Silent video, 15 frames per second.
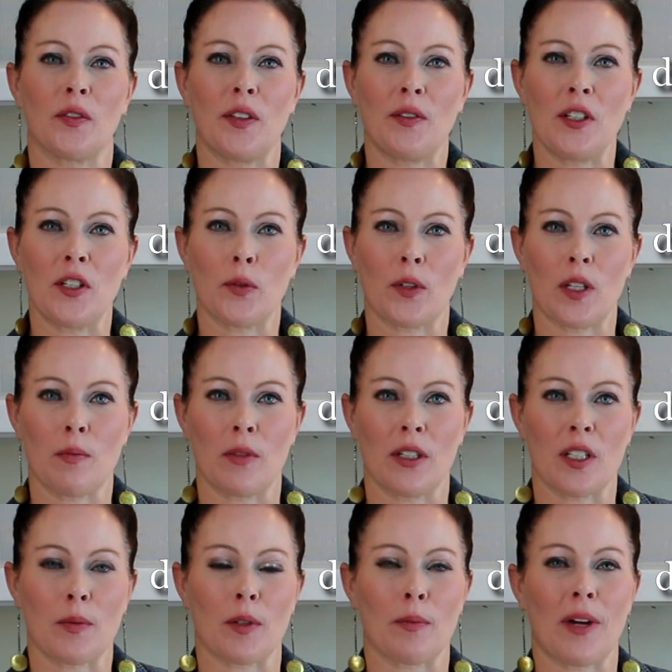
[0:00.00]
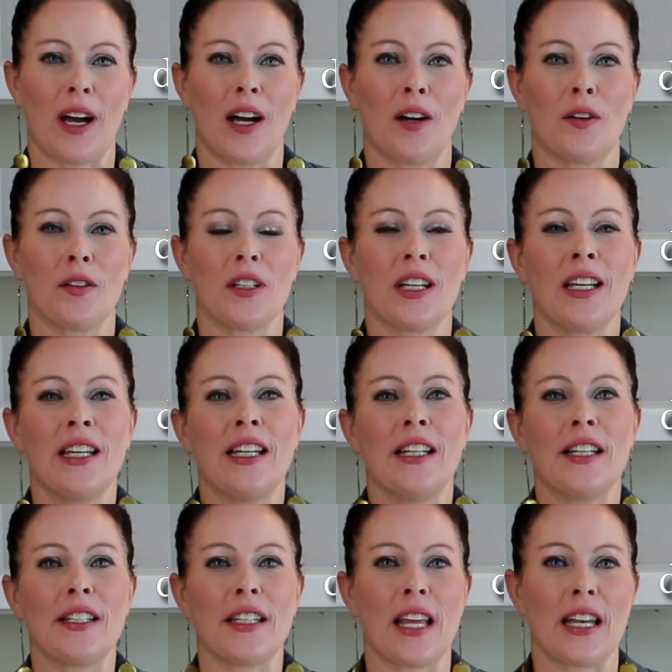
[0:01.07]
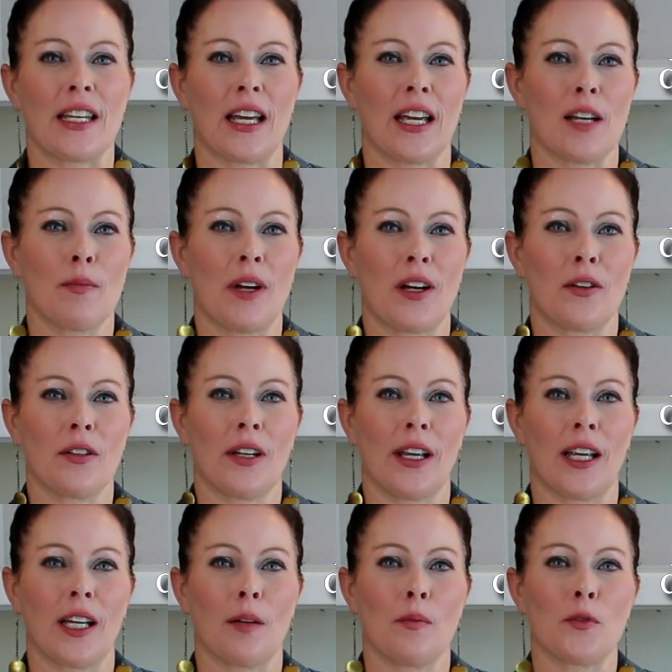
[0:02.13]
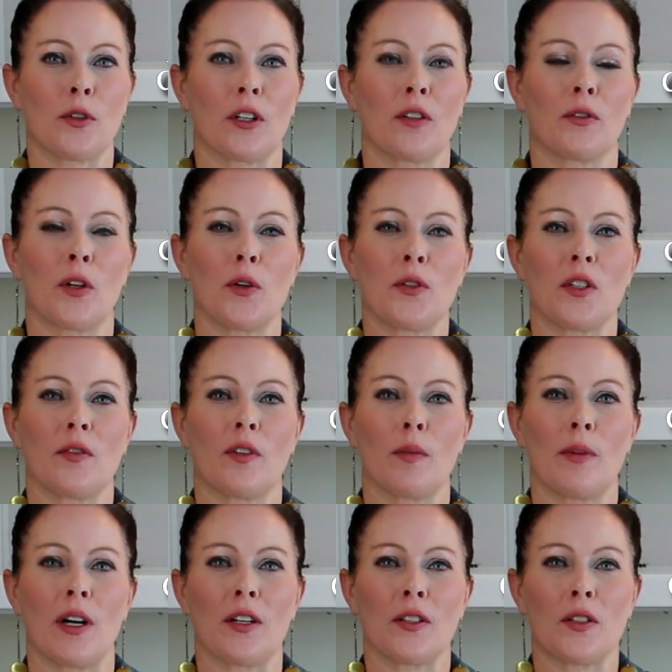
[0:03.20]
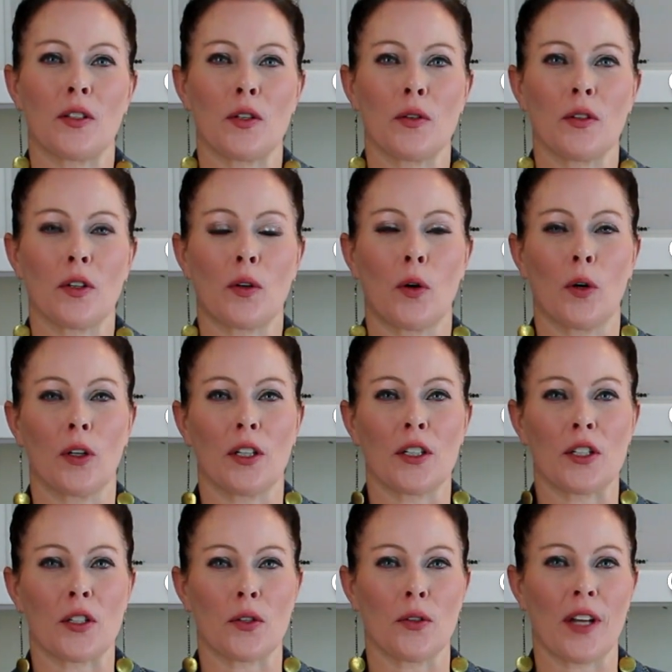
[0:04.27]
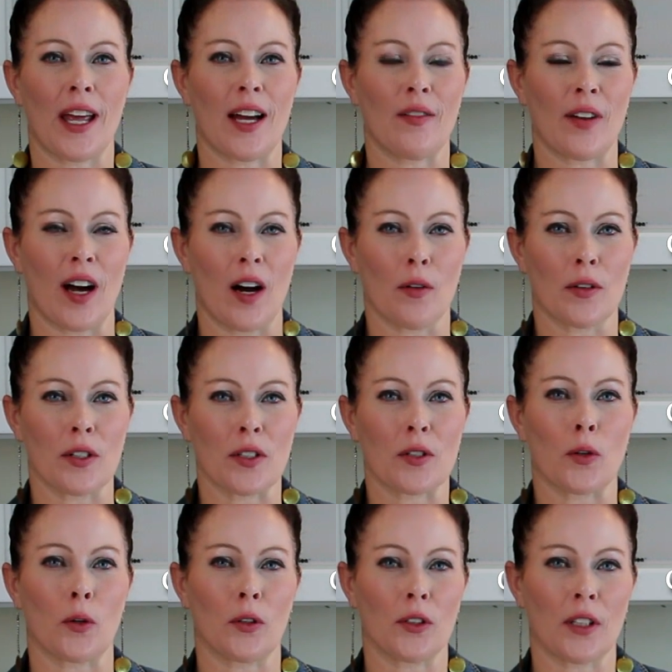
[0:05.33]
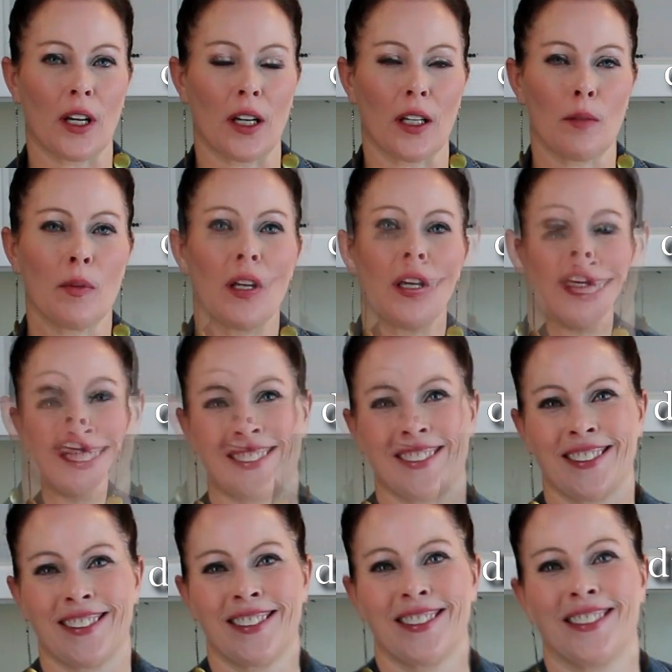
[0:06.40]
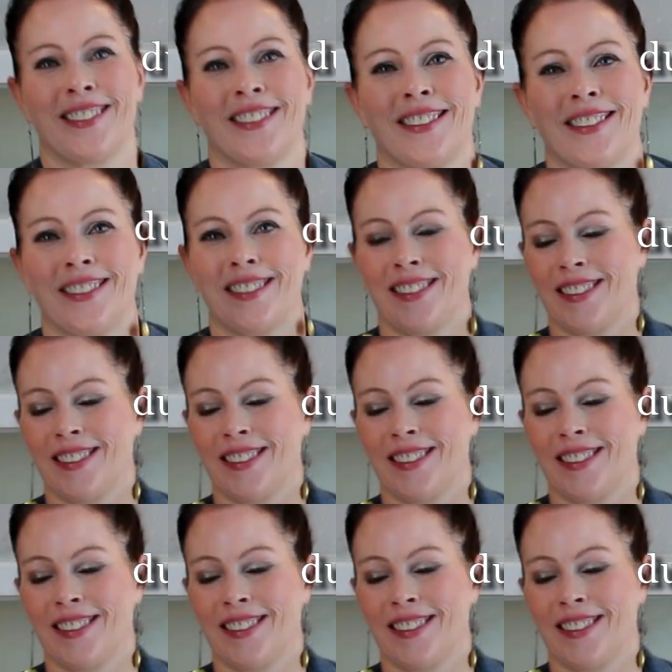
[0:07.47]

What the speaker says: 15-20 minutes per pound. This is a 9-pound ham, so I'm going to roast it for about 2¼ to 2½ hours total time. 45 minutes